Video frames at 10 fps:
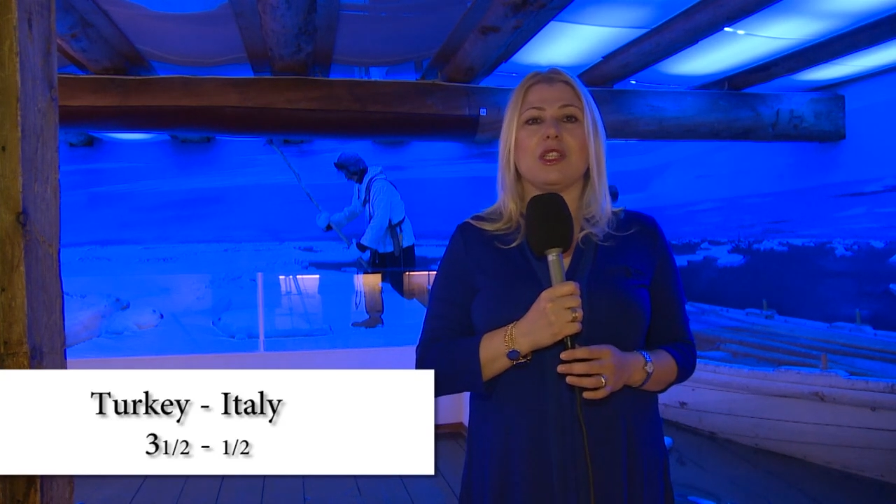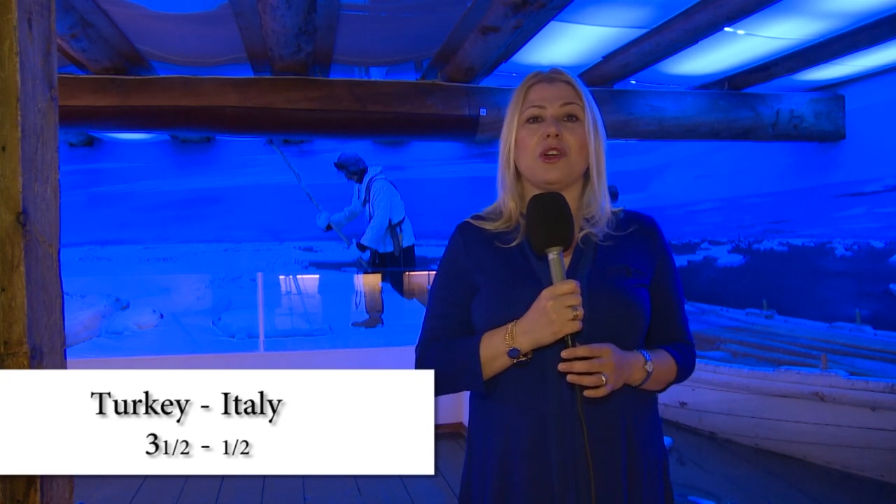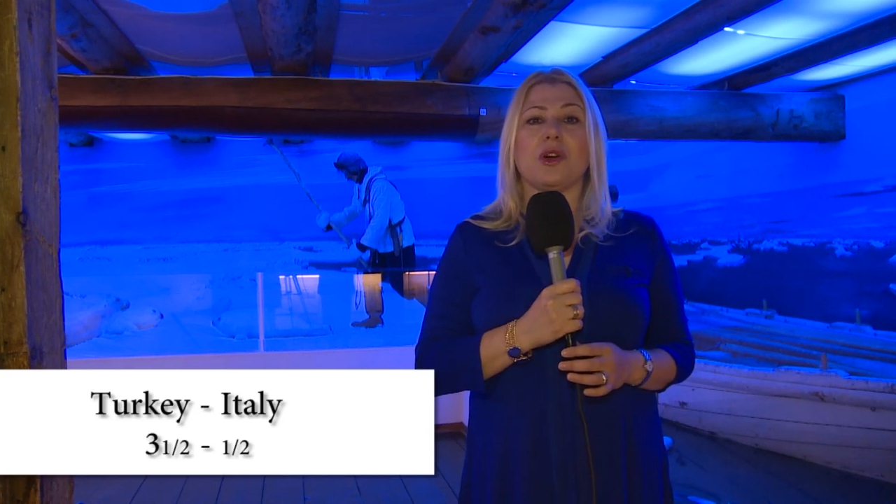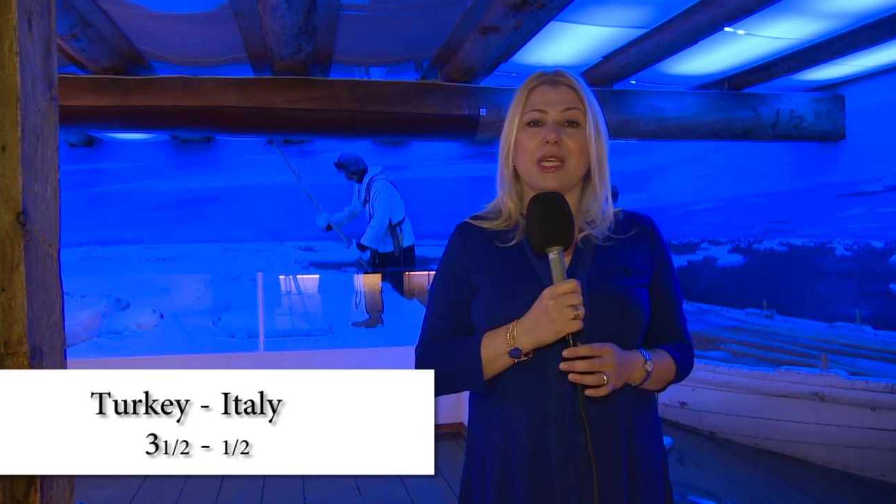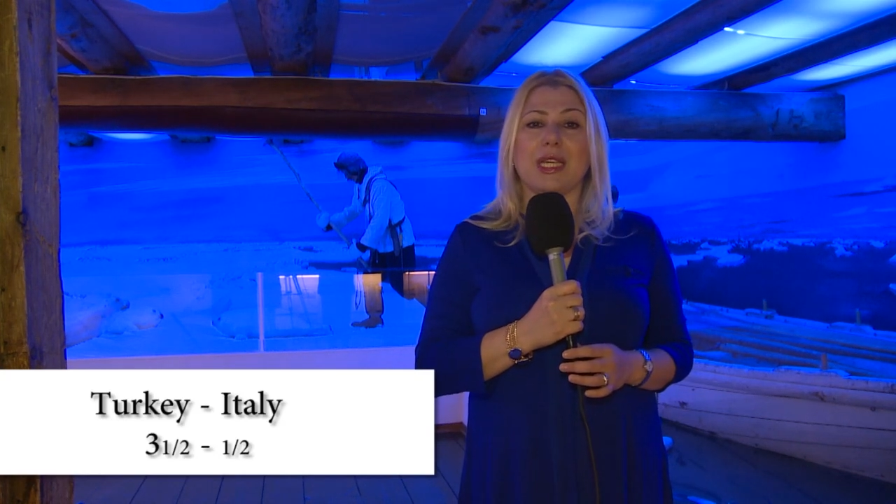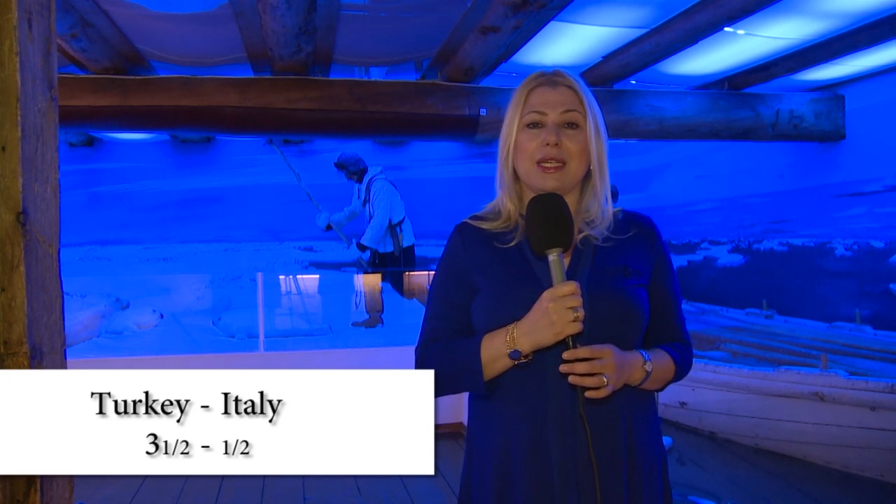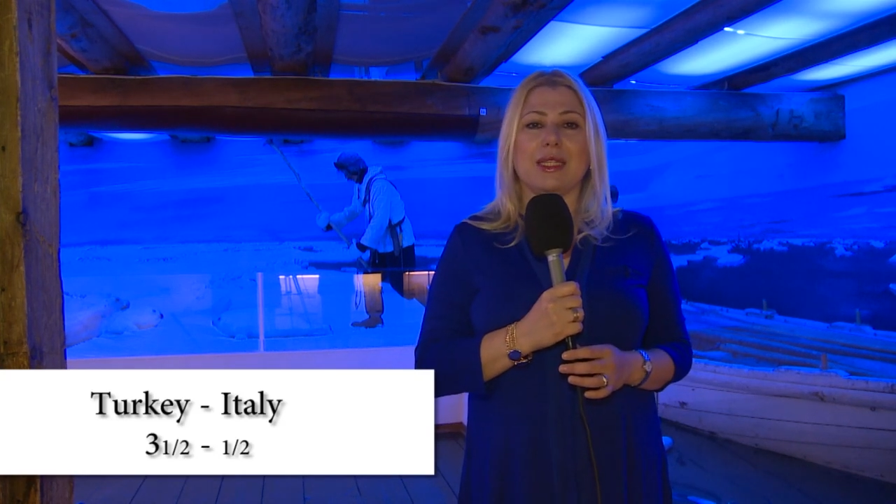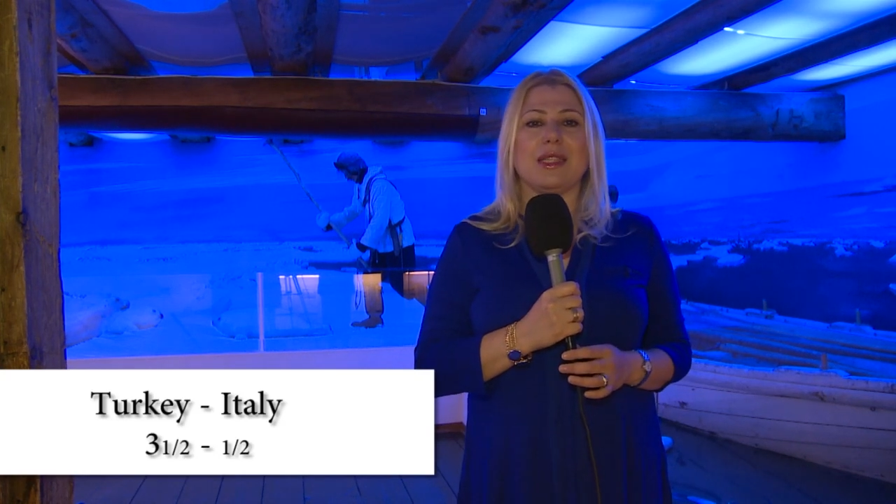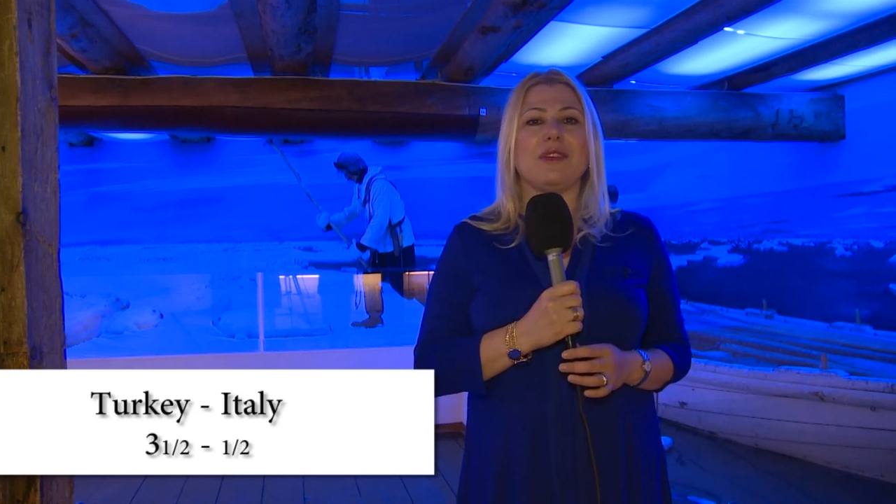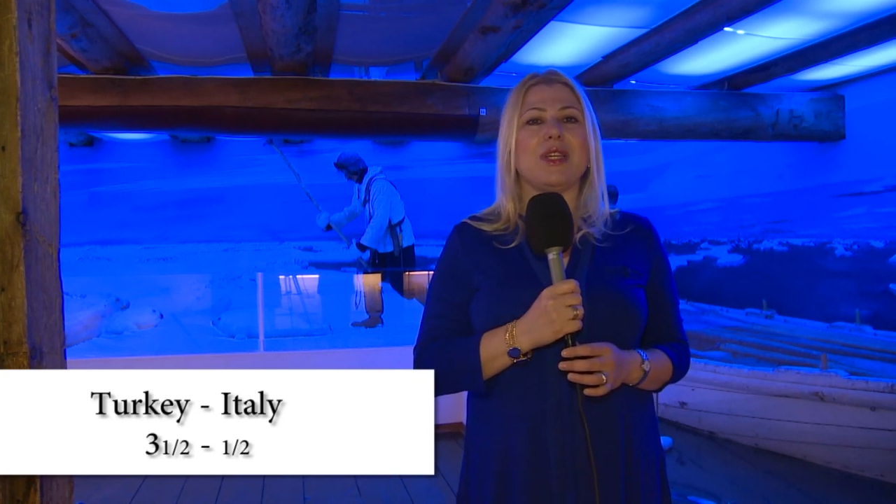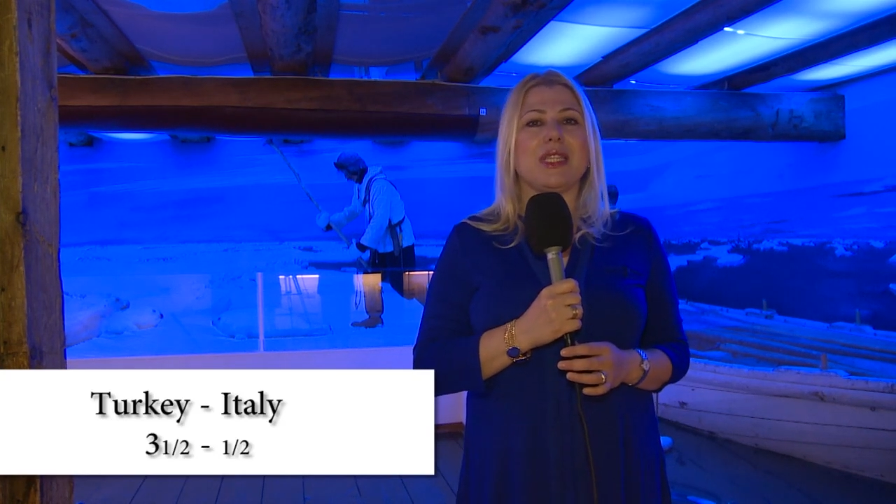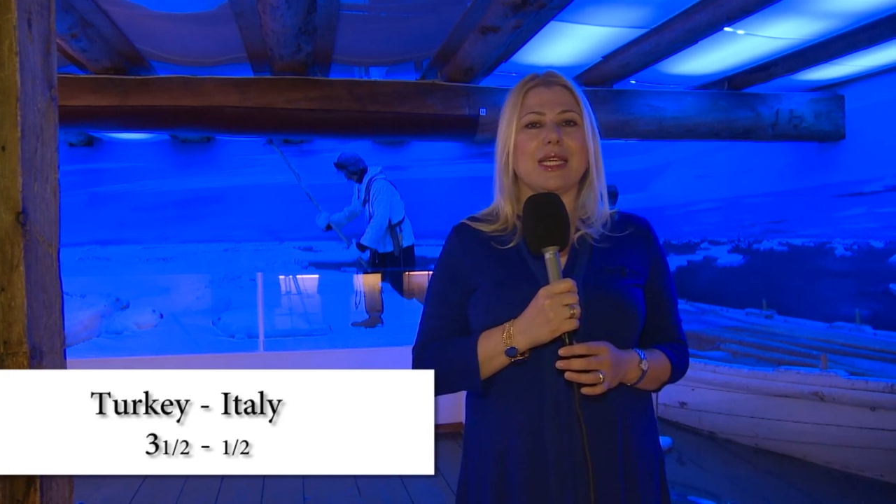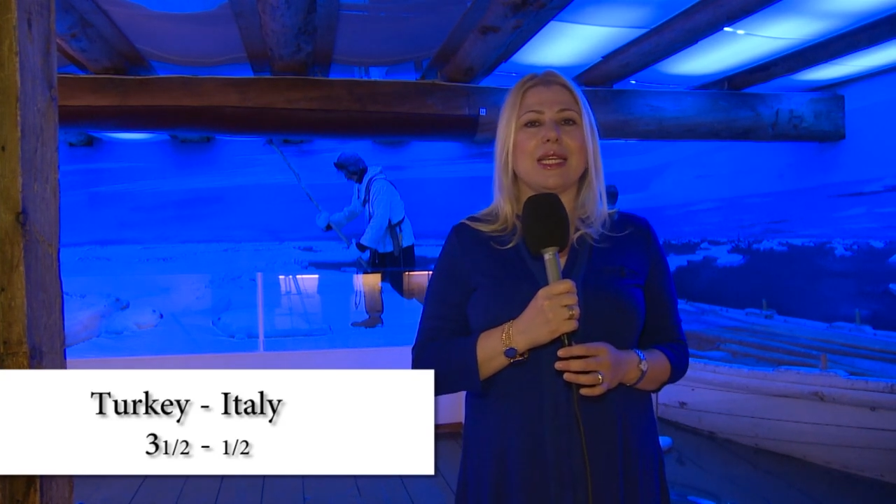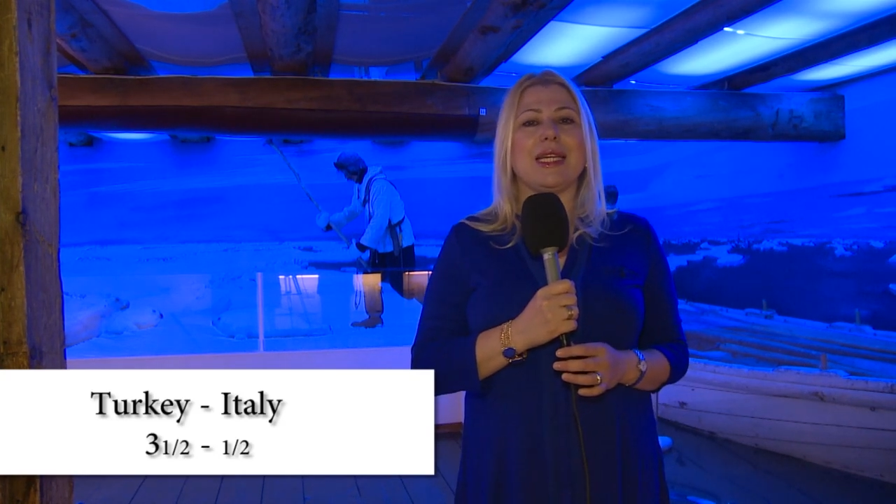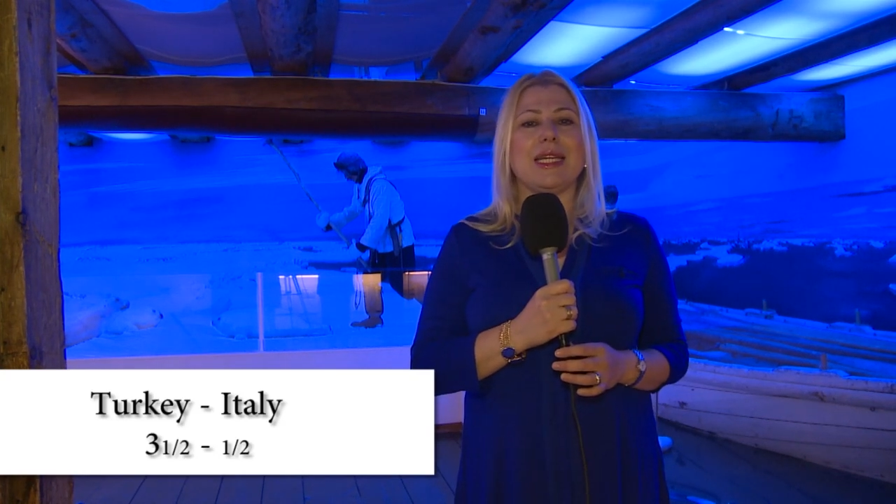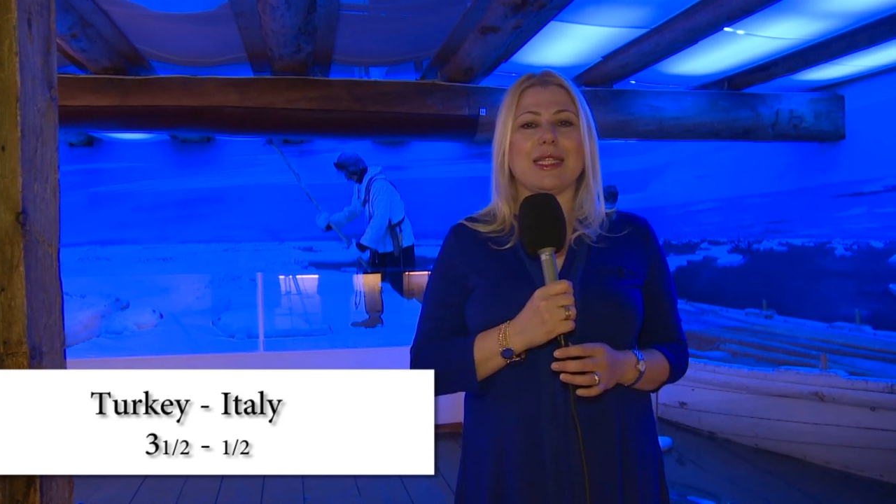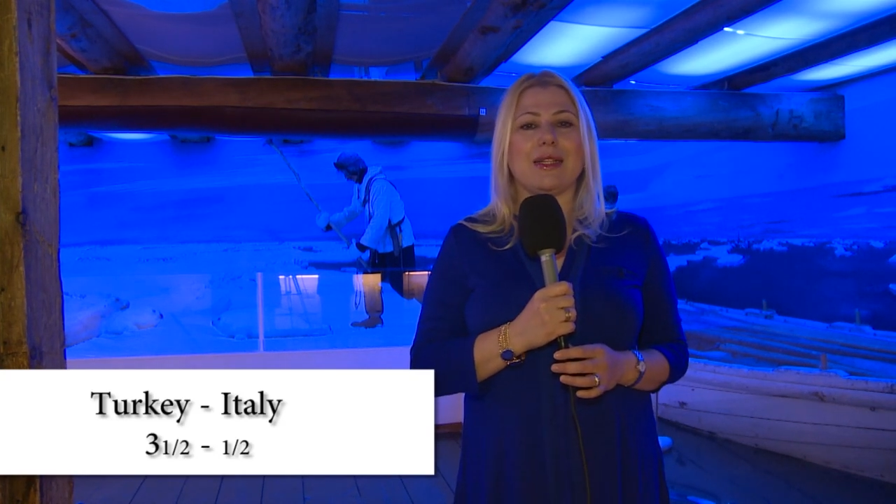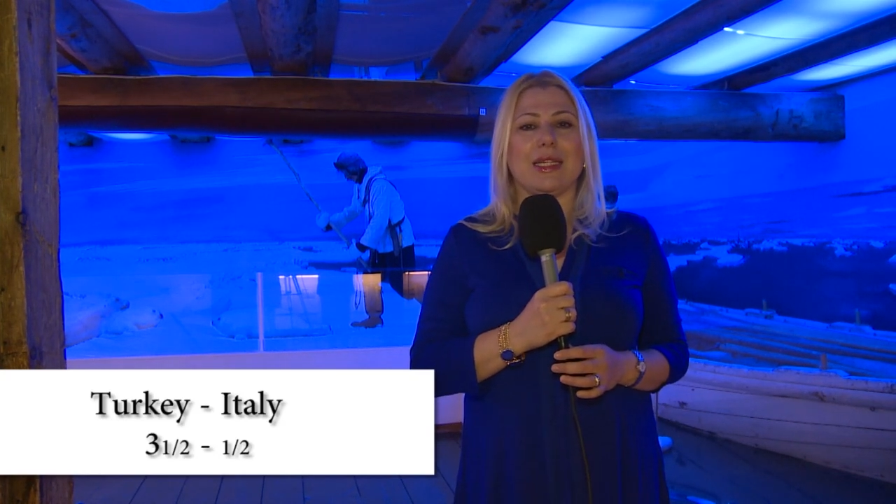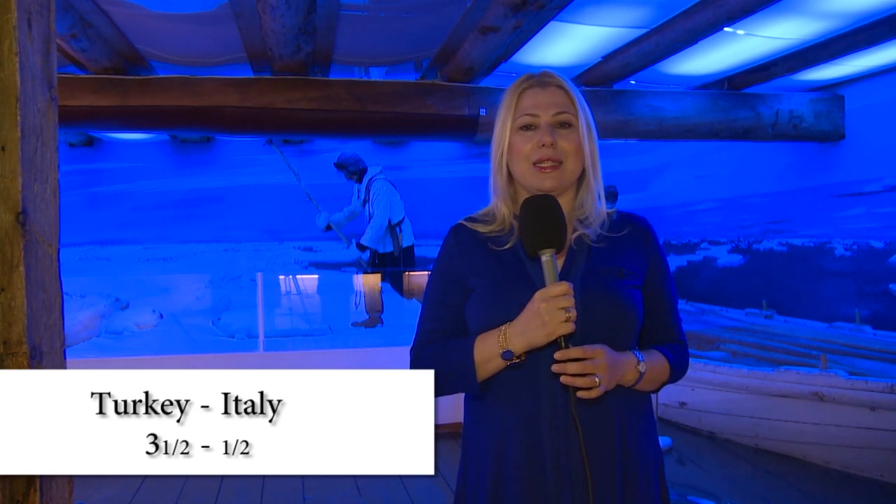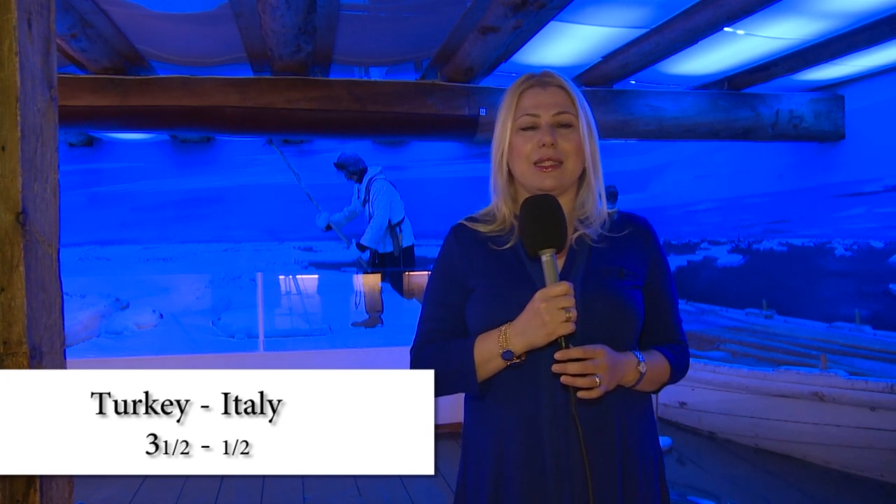Turkey defeating
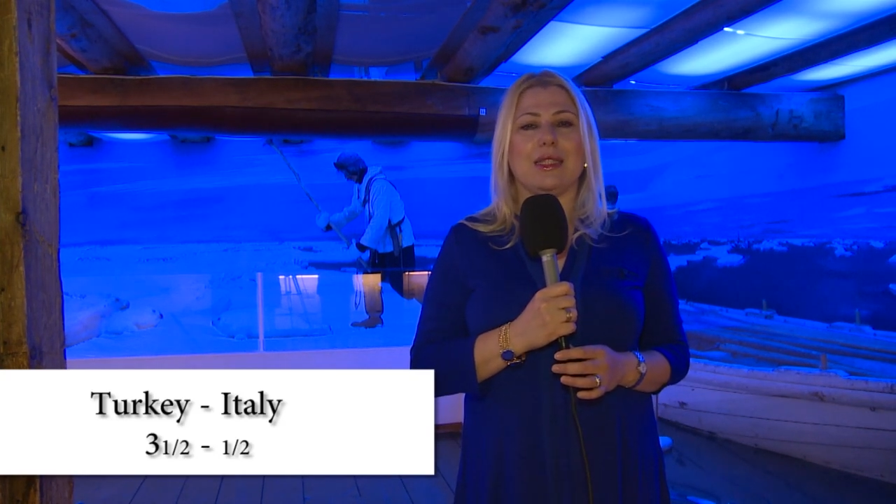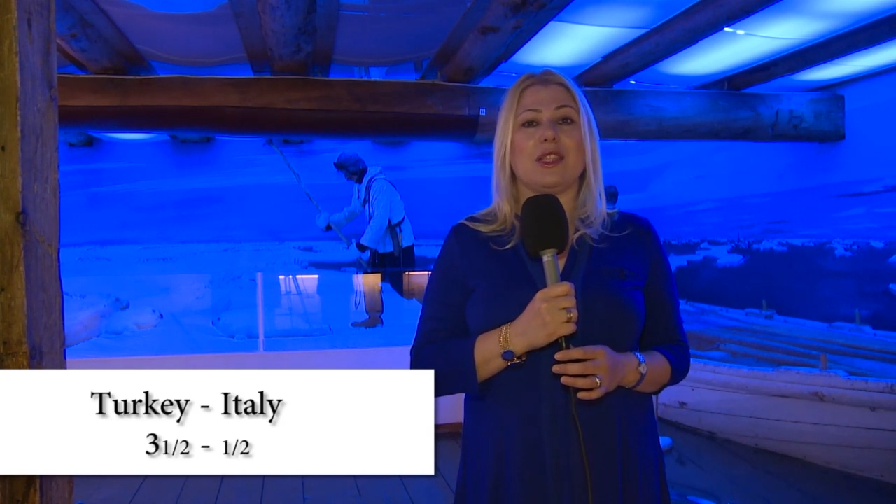Italy,